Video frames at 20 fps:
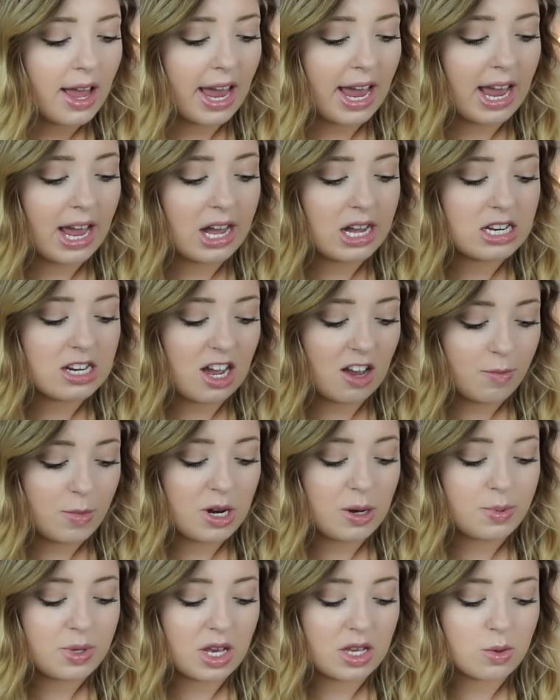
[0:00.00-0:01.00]
and I've
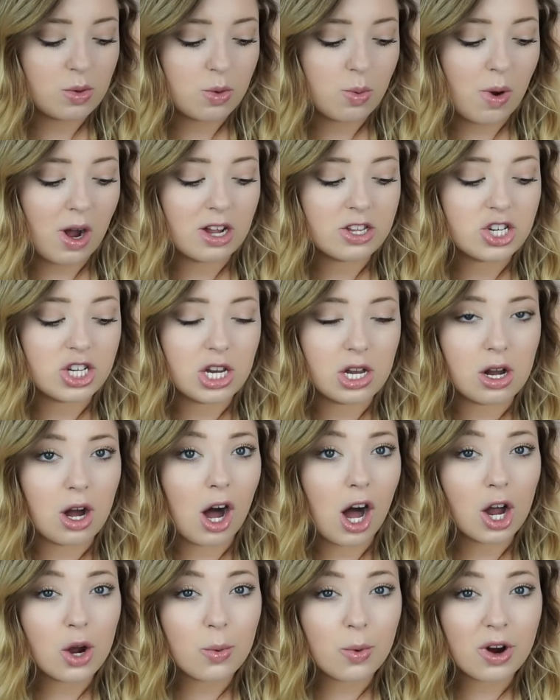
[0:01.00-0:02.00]
been obsessed with watching
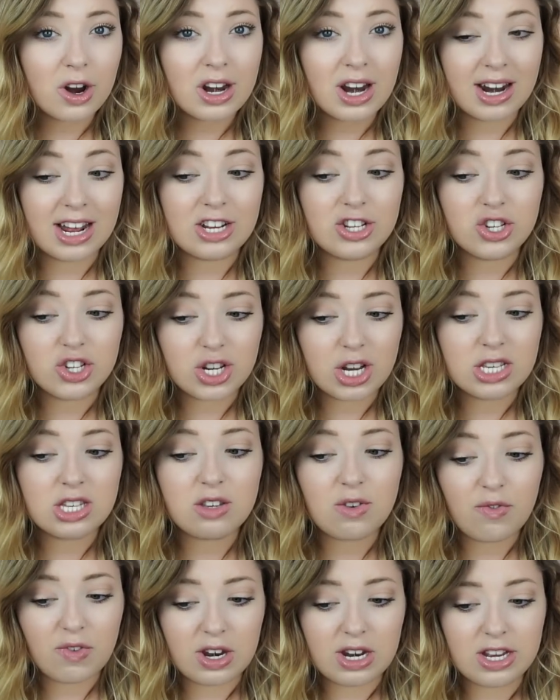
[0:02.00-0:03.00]
Awkward and I
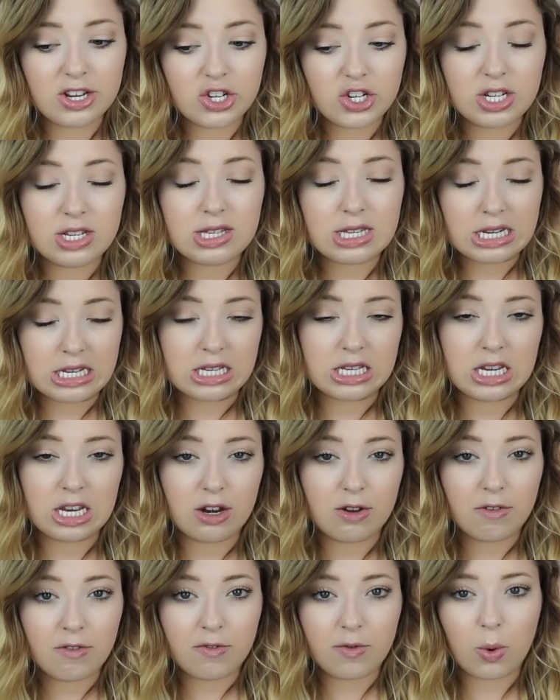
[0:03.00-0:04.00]
just finished
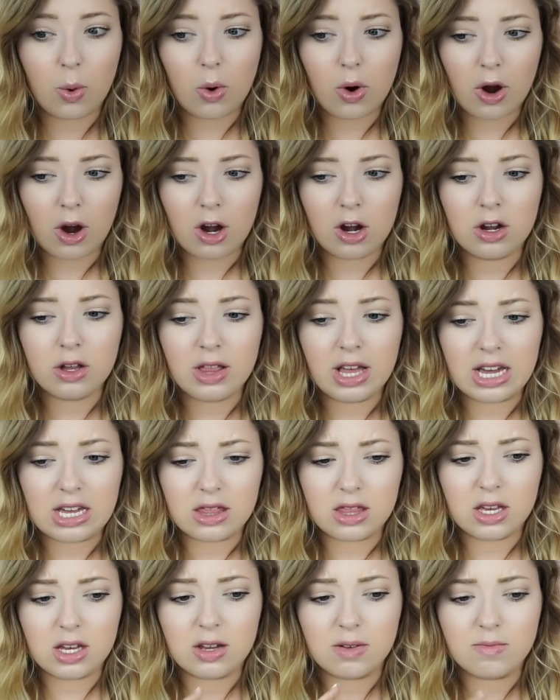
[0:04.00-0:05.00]
season four,
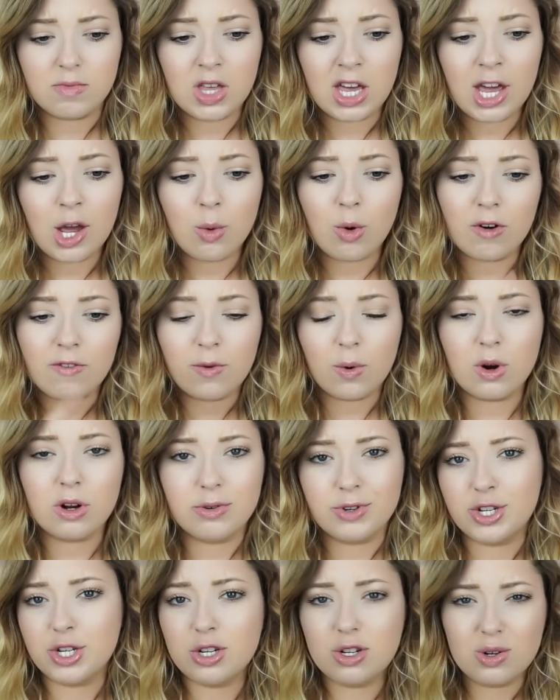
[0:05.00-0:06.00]
like the, well
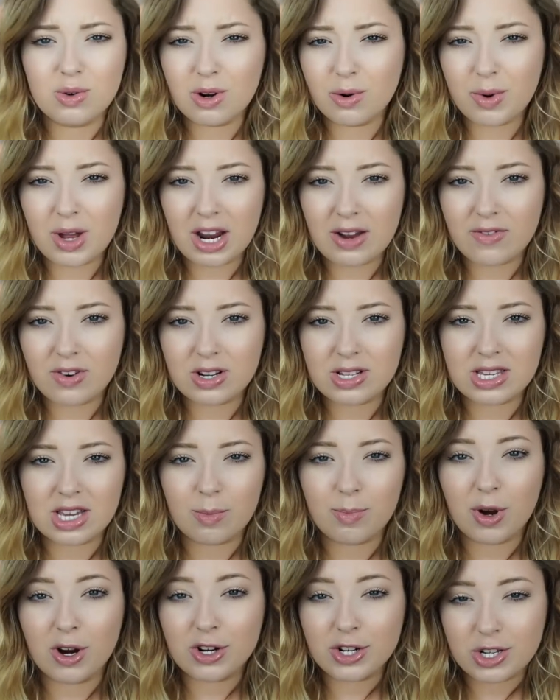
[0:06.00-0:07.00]
402 or whatever, it's
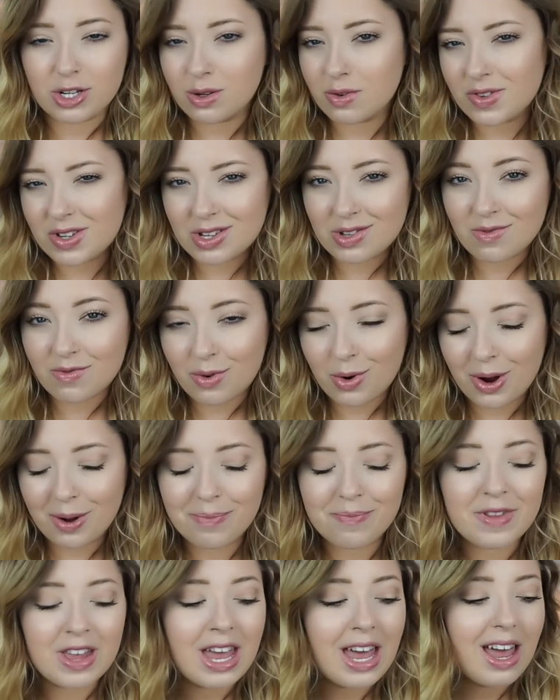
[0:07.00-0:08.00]
like part two, season
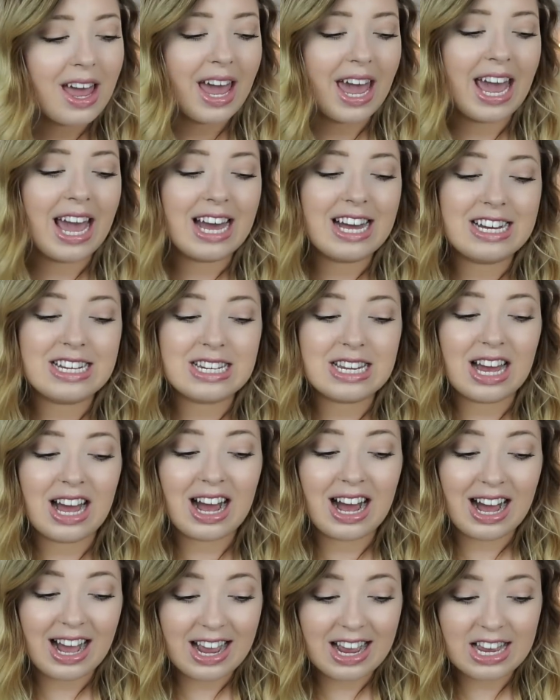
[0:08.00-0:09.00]
four, and
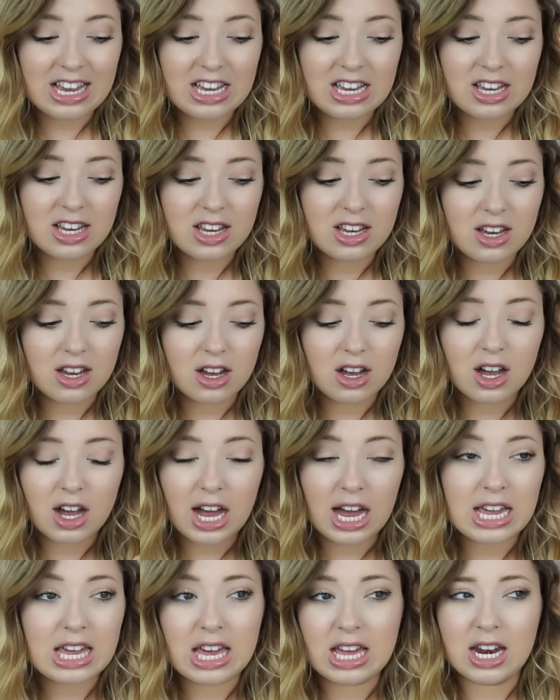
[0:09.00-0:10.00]
I,
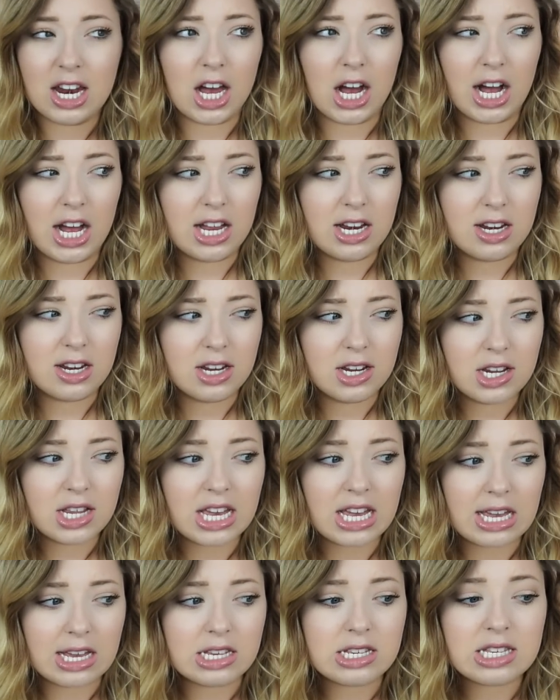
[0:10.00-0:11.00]
I cannot,
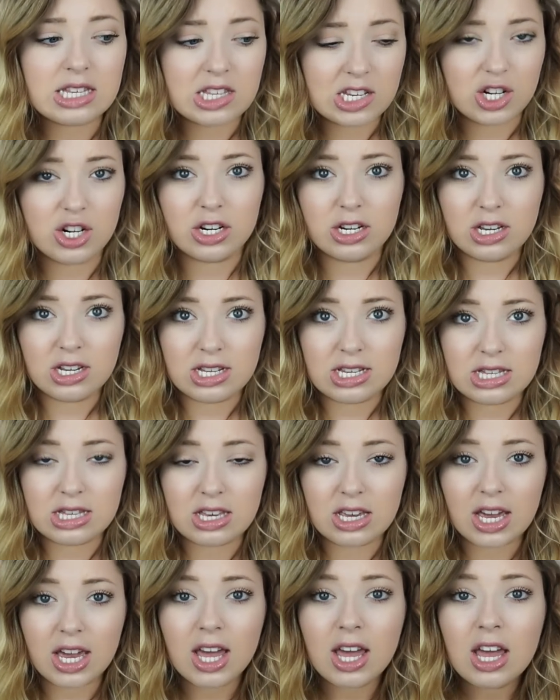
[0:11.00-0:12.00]
like
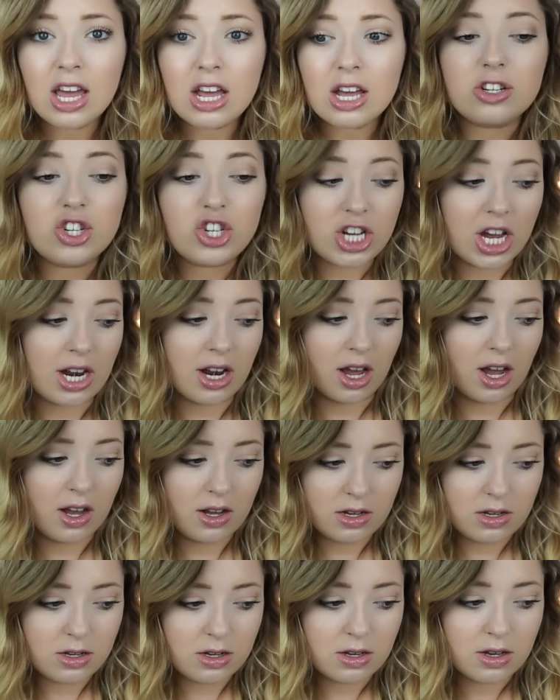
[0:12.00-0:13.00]
seriously.
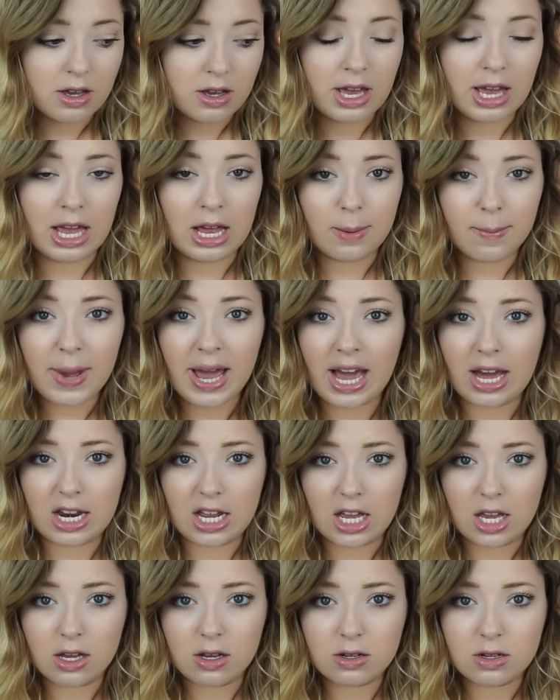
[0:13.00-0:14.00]
Jenna and
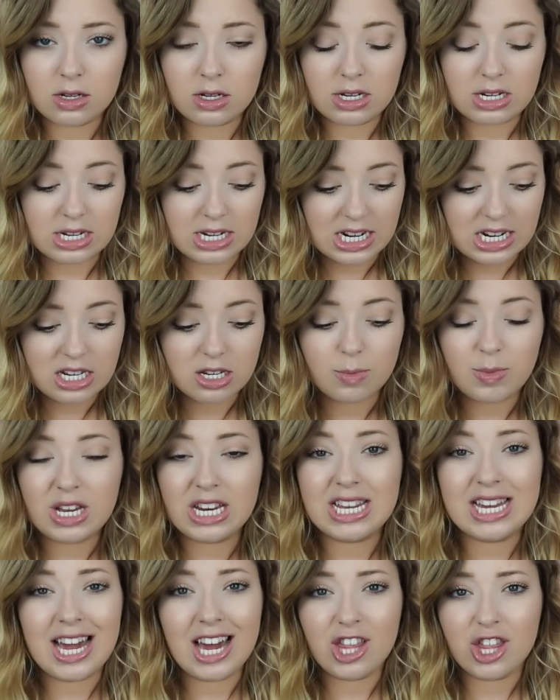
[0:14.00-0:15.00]
Matty need to
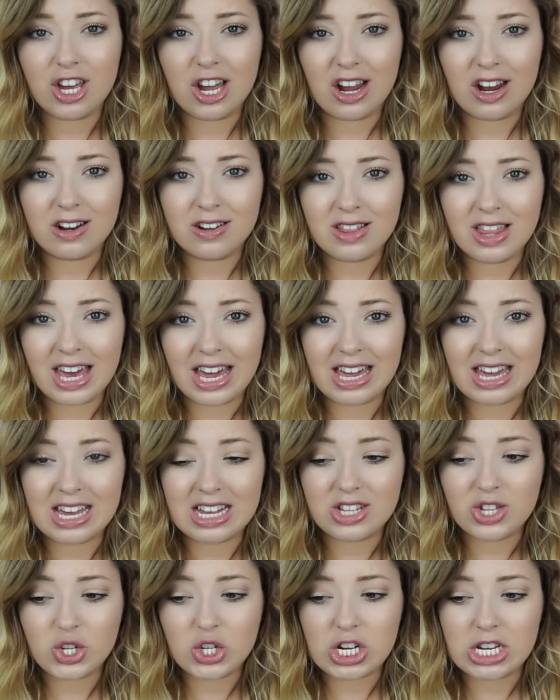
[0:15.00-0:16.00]
be together, like
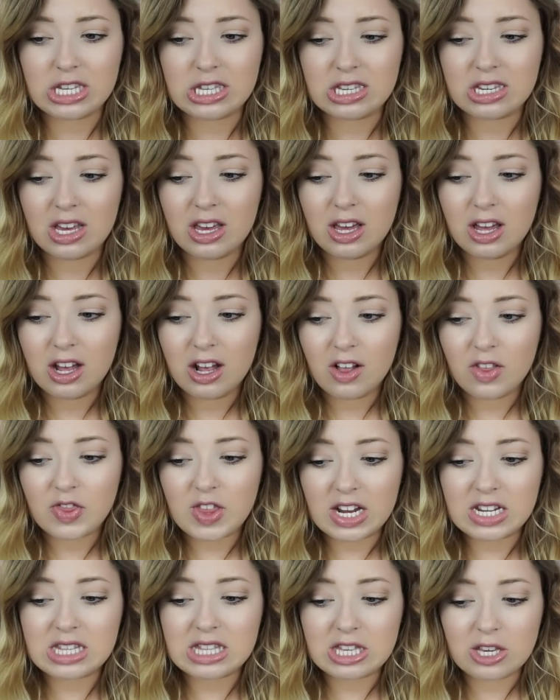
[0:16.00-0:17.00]
it's just,
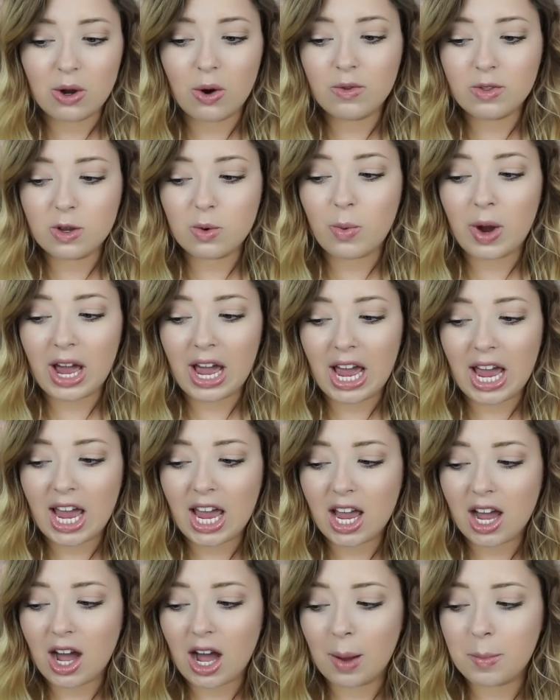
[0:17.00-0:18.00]
that's the only
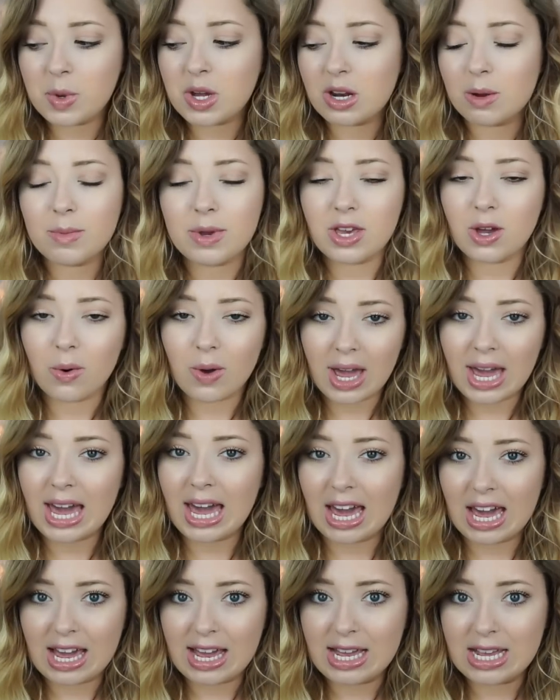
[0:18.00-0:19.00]
way I'm gonna be
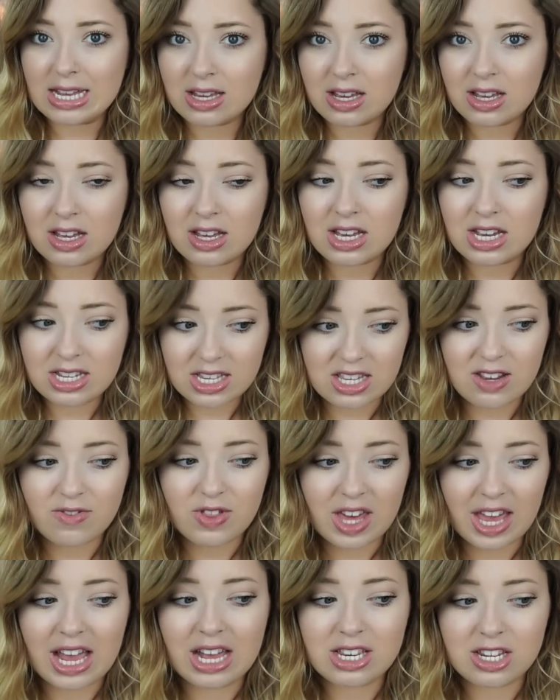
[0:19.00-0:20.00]
okay, is
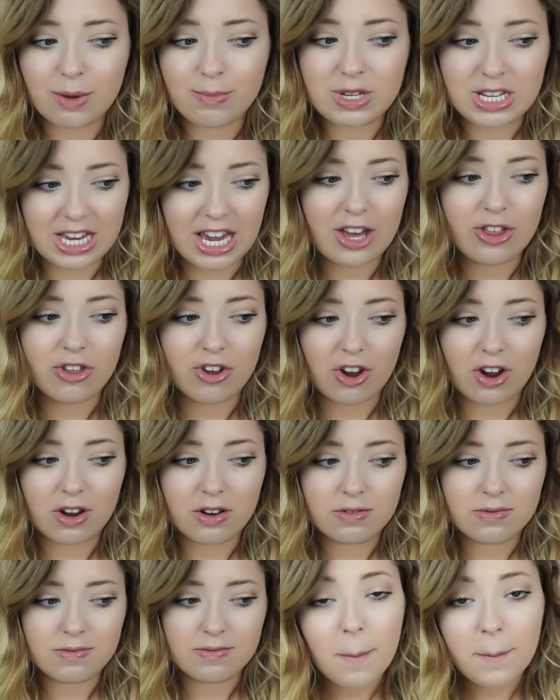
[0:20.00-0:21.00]
if they end up
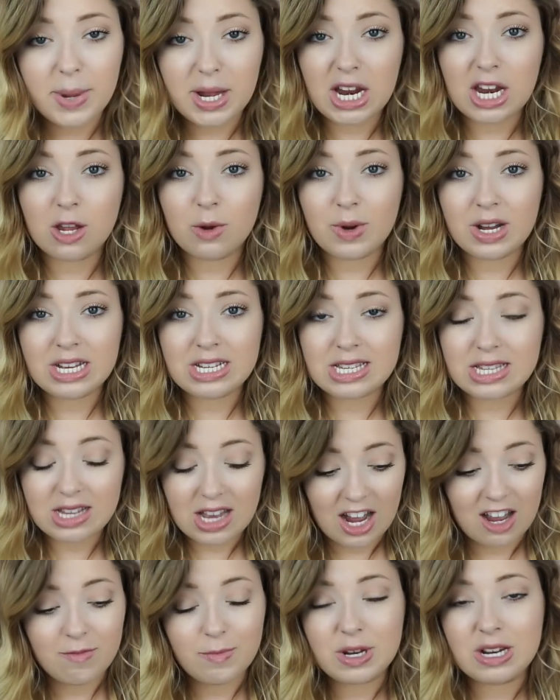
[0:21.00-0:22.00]
together. But anyways,
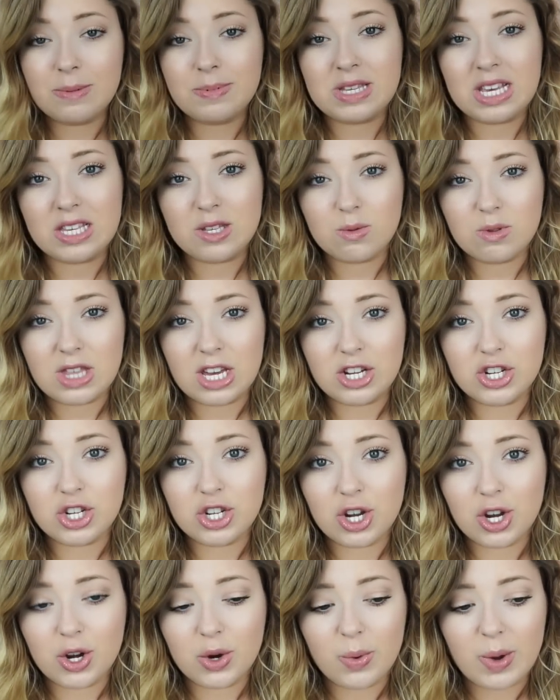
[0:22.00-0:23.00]
I've been obsessed with that
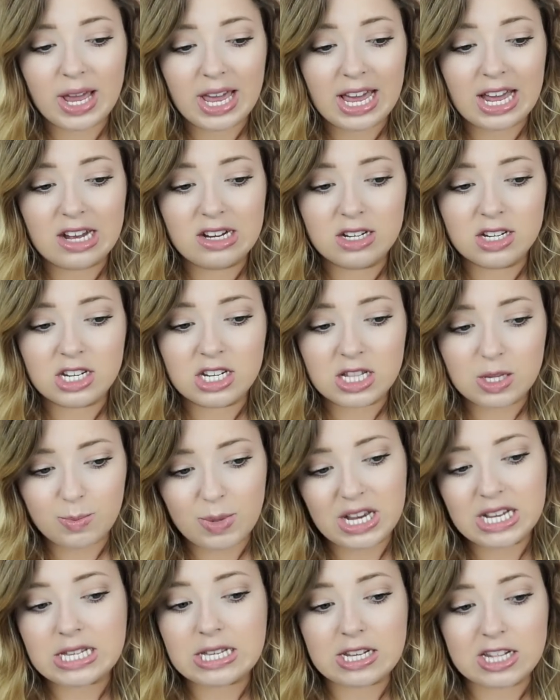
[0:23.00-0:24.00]
show and it's
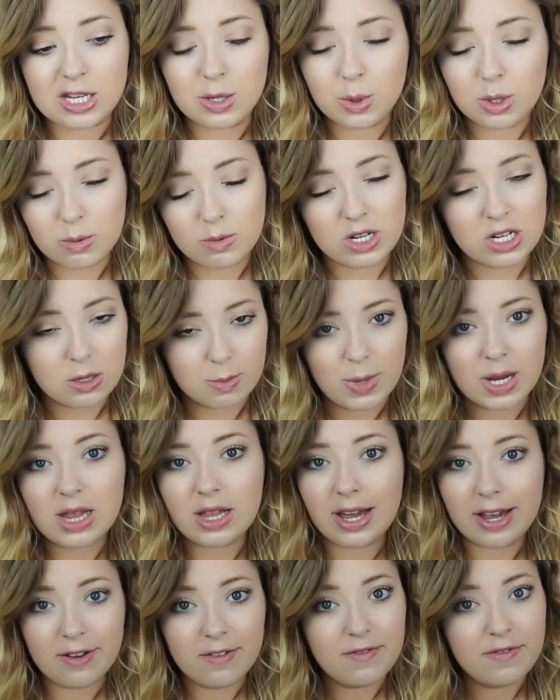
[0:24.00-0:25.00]
basically ruined my
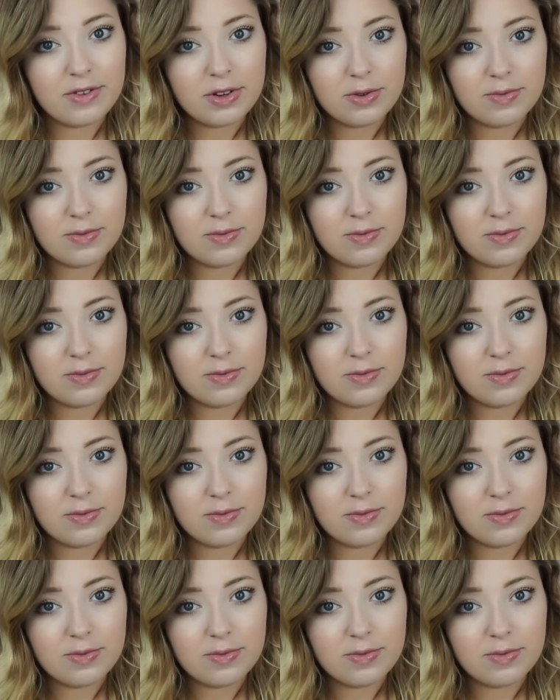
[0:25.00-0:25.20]
life.